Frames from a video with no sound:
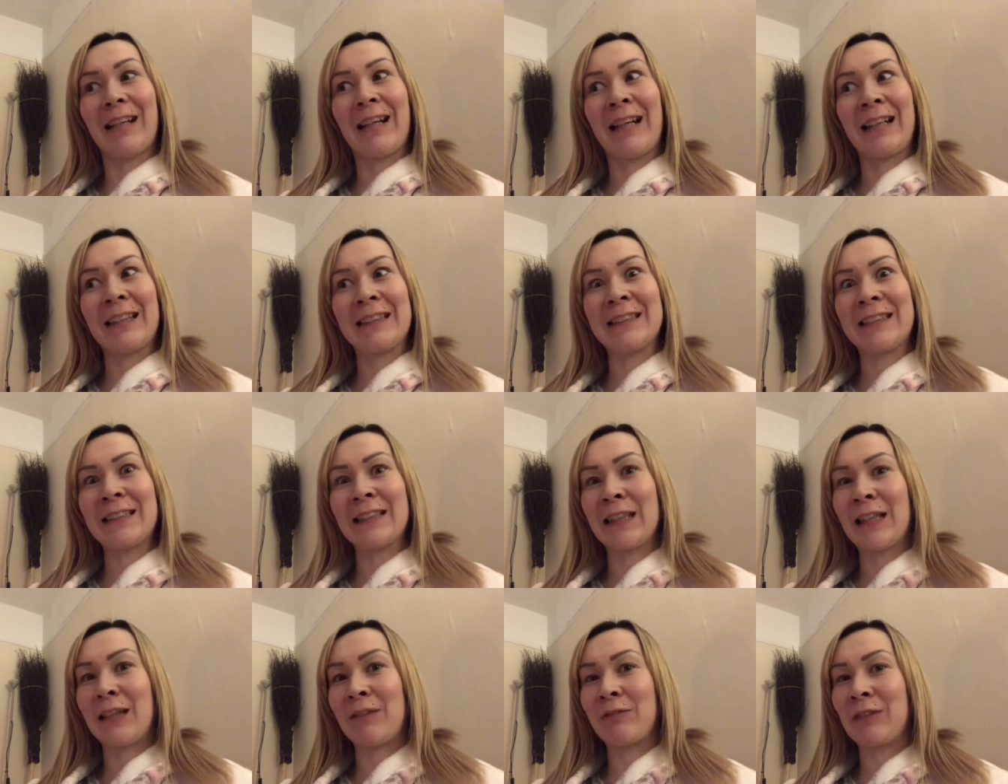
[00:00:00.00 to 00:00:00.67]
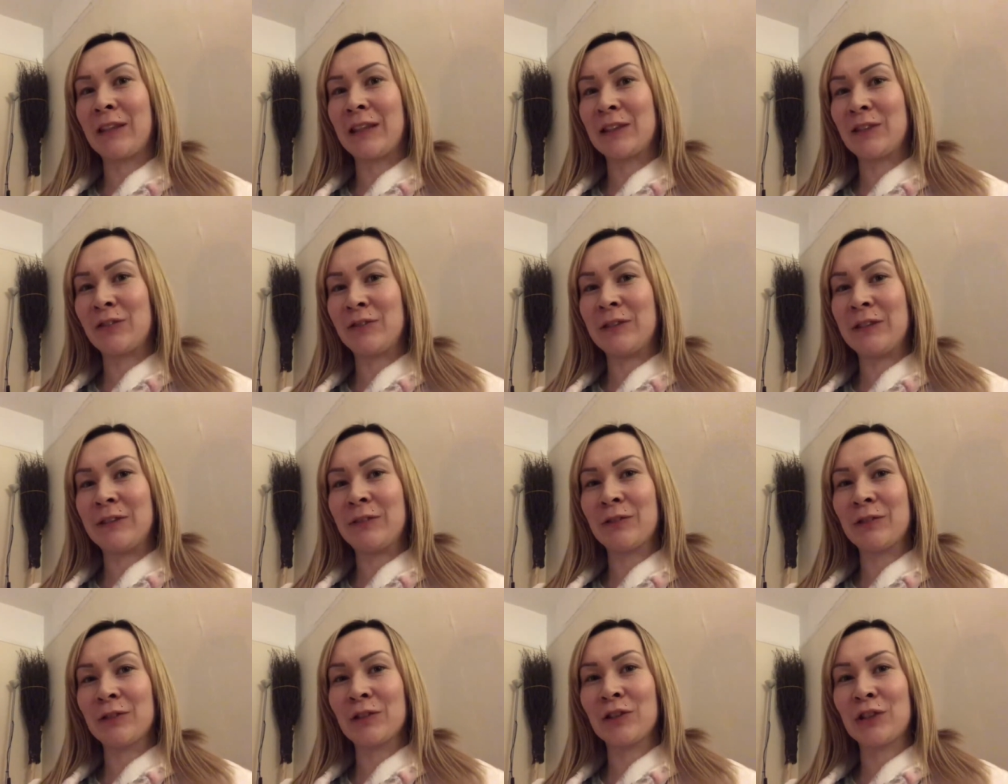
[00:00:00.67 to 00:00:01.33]
I still haven't had a
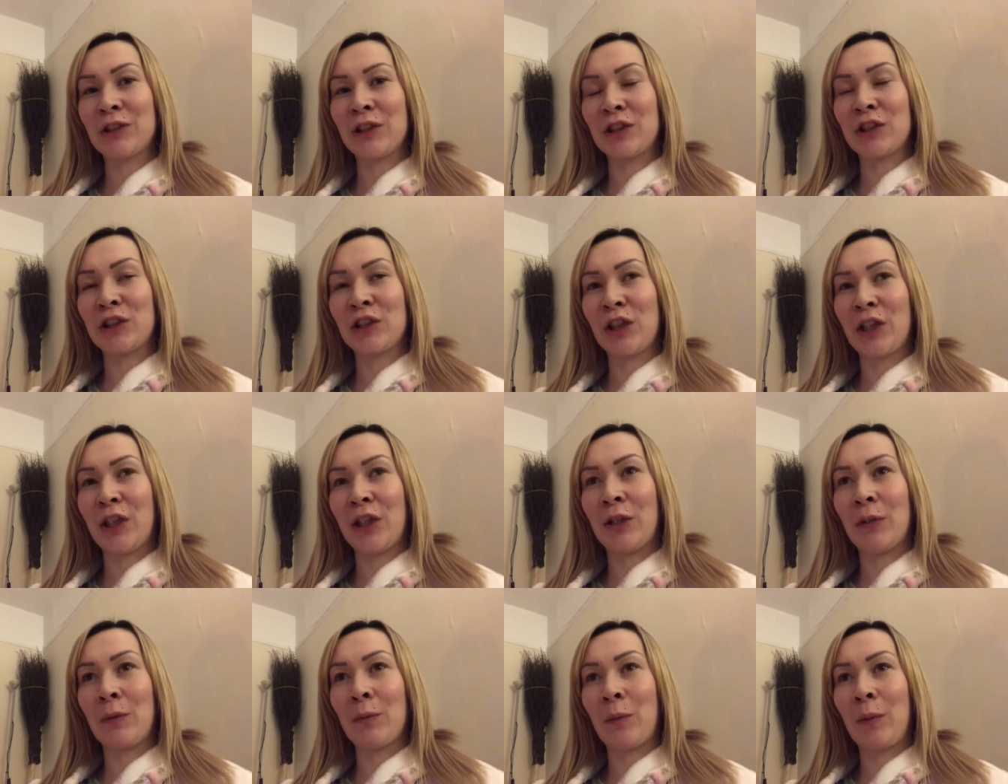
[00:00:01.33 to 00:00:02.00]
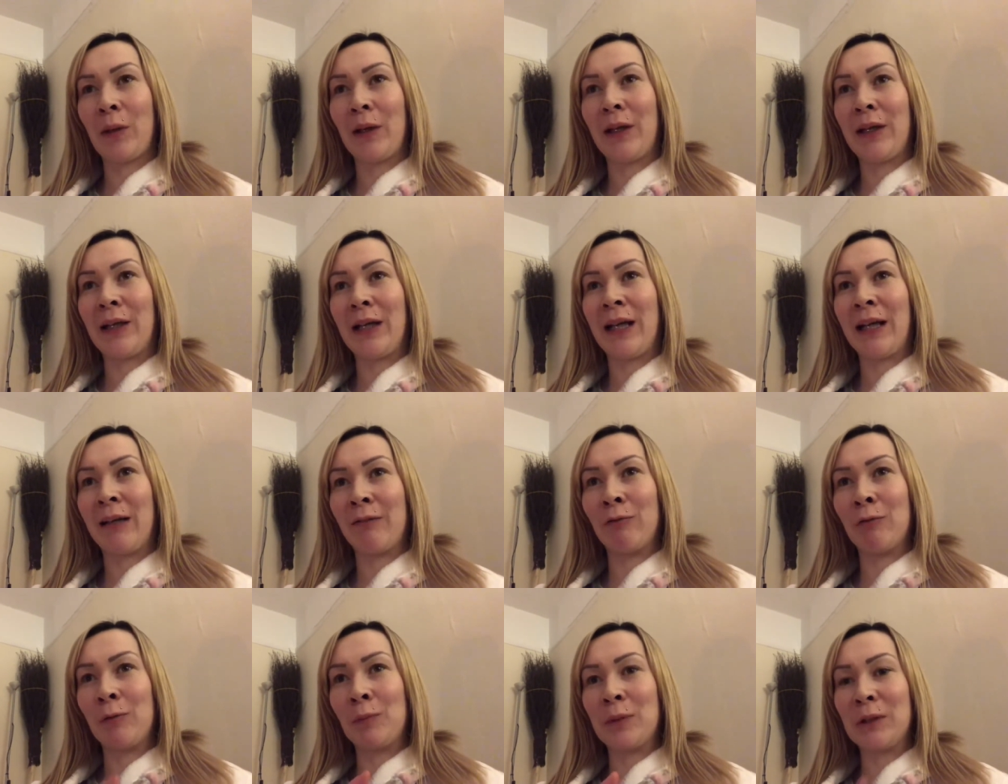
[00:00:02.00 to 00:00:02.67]
refund, so
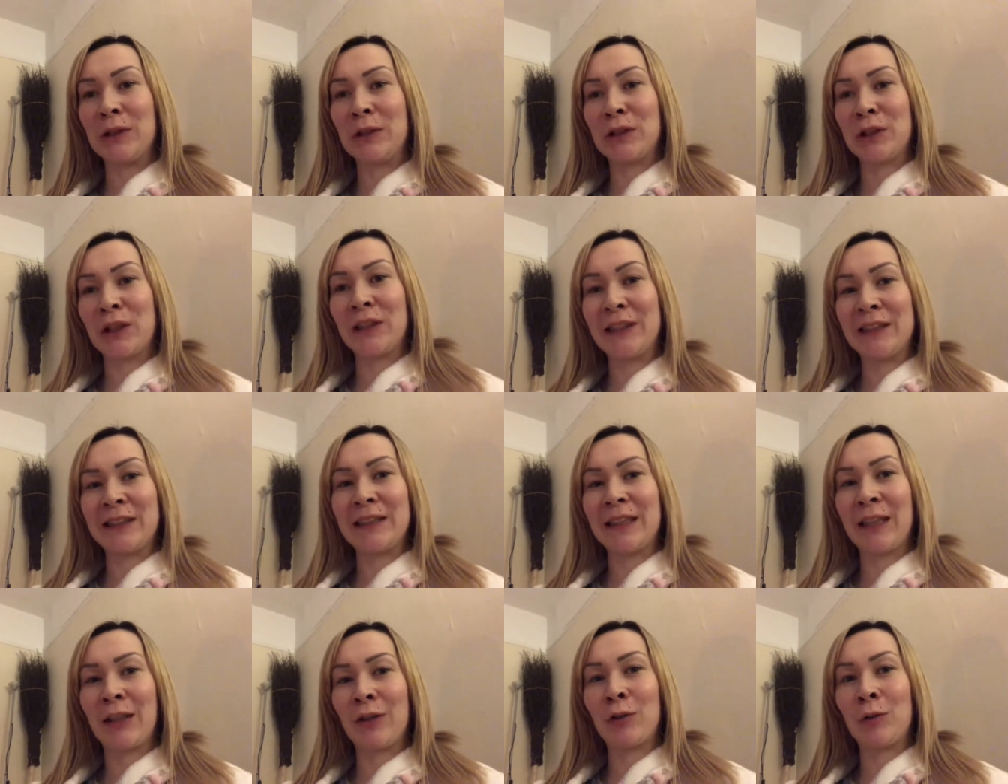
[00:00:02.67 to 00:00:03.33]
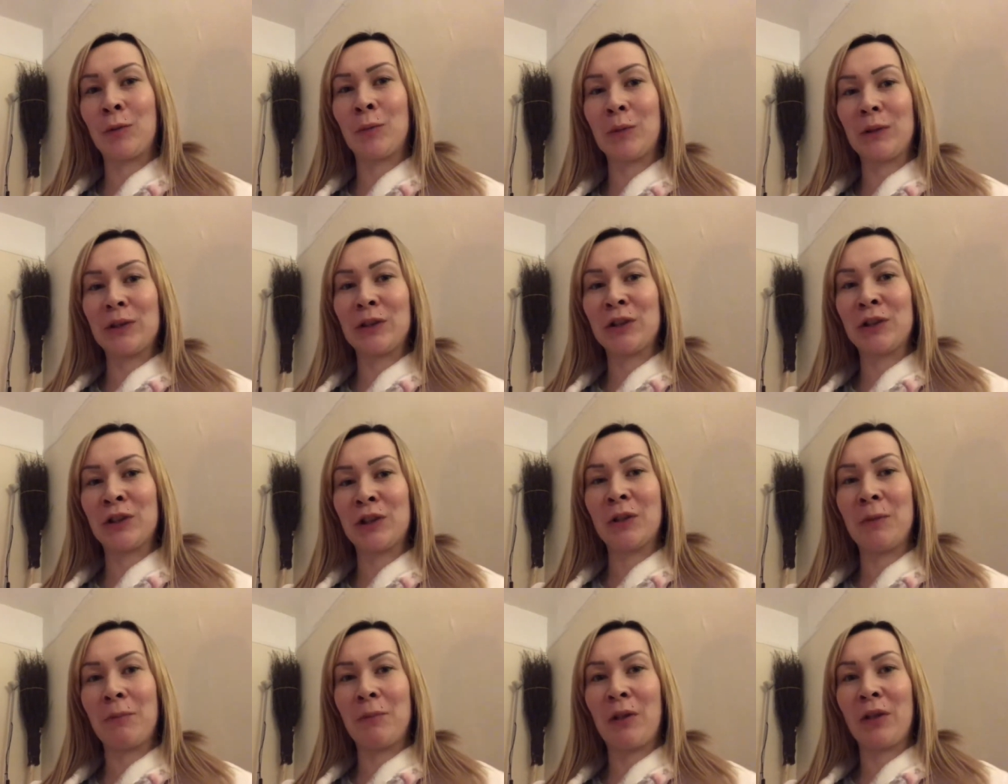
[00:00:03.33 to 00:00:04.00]
I will be chasing that up
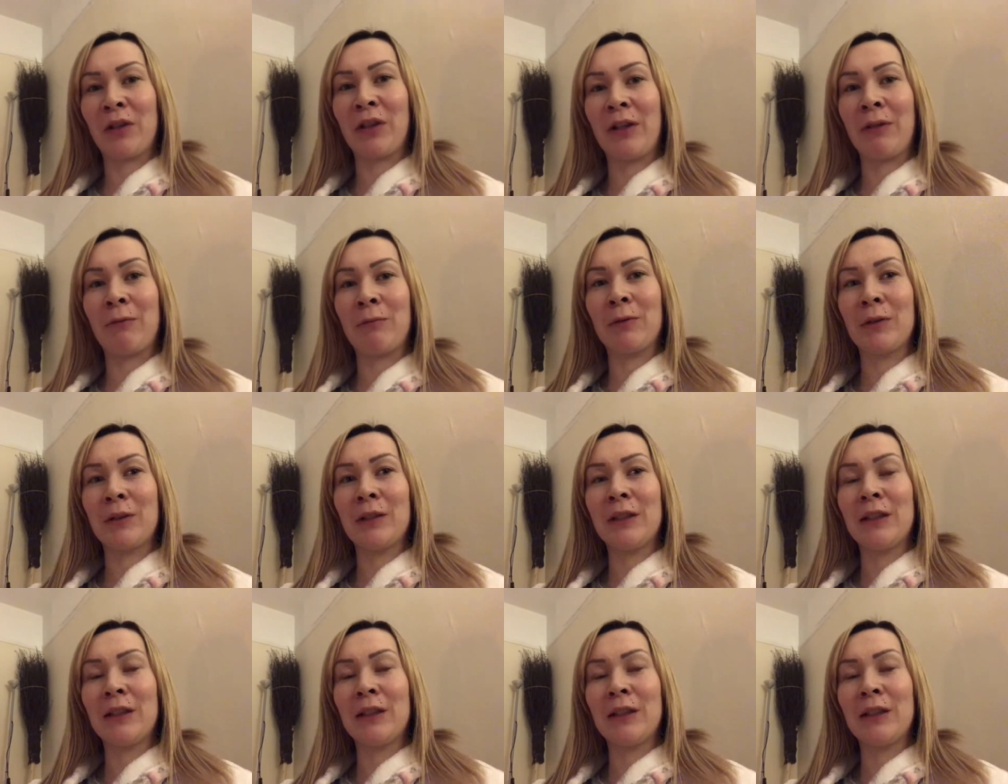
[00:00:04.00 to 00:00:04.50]
tomorrow.